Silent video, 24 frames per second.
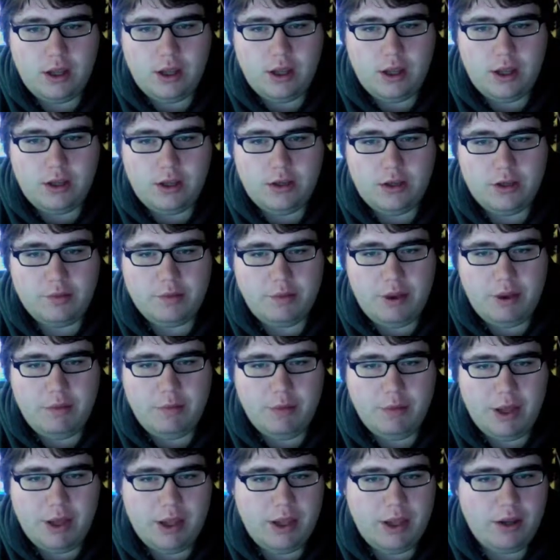despite
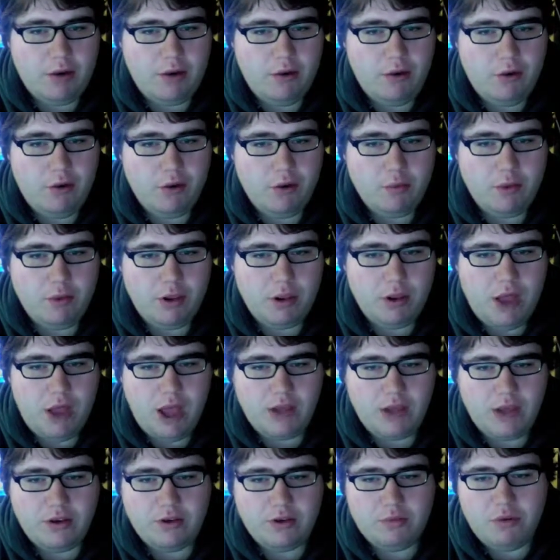my horrible
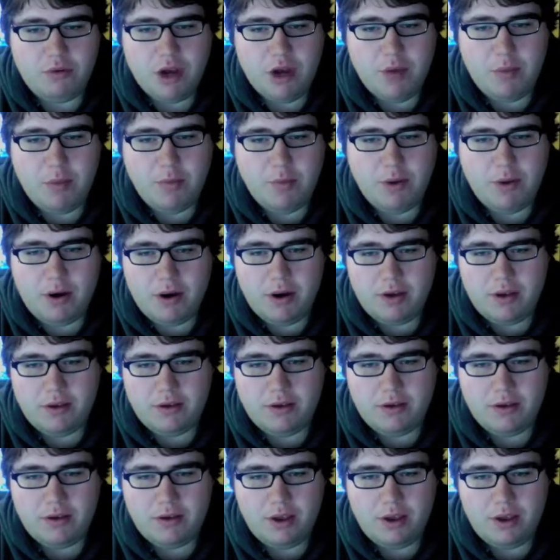I just woke up appearance,